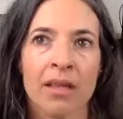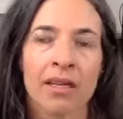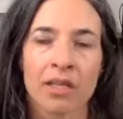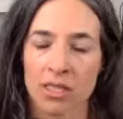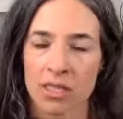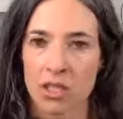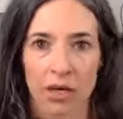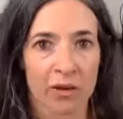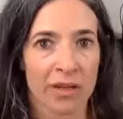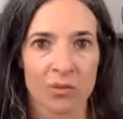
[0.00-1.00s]
just in
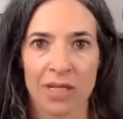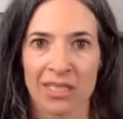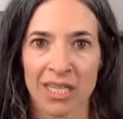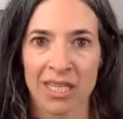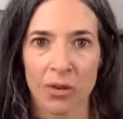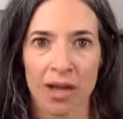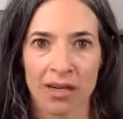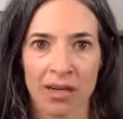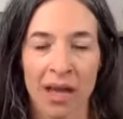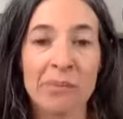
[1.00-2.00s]
general as we continue
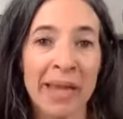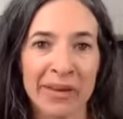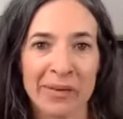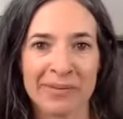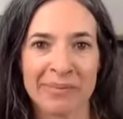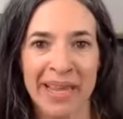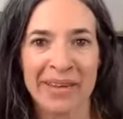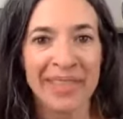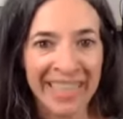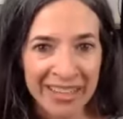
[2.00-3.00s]
on pain
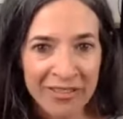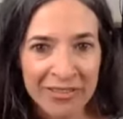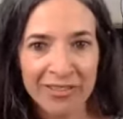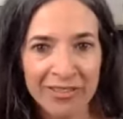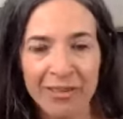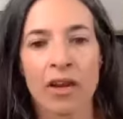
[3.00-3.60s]
relief, right?